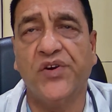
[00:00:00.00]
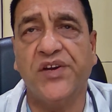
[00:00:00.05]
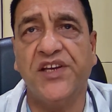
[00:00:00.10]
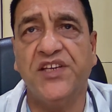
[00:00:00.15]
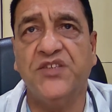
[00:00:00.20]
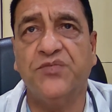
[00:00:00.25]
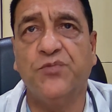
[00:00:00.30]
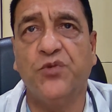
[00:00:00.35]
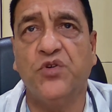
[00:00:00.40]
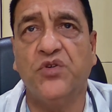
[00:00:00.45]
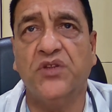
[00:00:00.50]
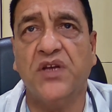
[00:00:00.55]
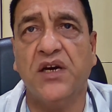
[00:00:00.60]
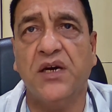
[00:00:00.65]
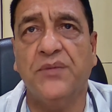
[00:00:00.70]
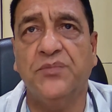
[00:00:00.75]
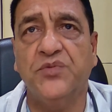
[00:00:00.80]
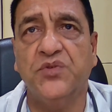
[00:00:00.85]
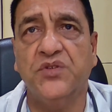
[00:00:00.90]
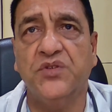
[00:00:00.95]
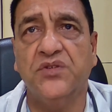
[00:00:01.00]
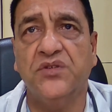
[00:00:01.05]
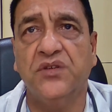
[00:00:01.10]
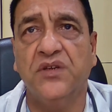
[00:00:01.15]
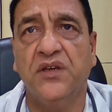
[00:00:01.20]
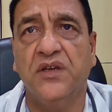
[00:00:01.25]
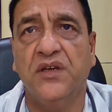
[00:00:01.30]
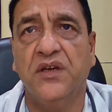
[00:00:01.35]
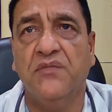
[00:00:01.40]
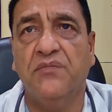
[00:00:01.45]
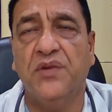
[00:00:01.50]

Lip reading: raise both arms.